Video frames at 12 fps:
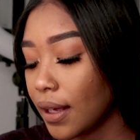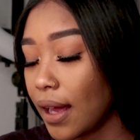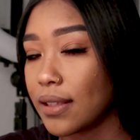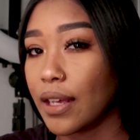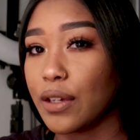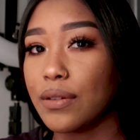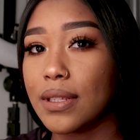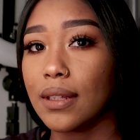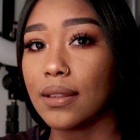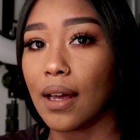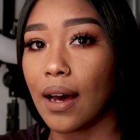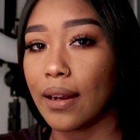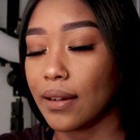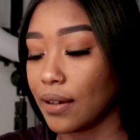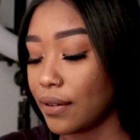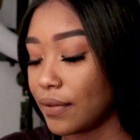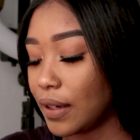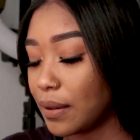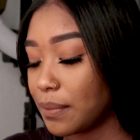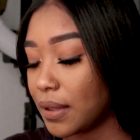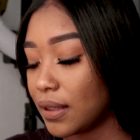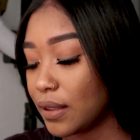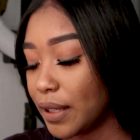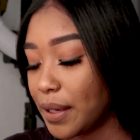Guys, I use a lot of
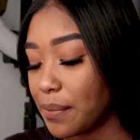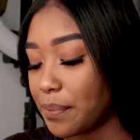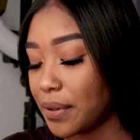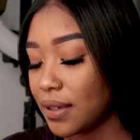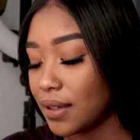lip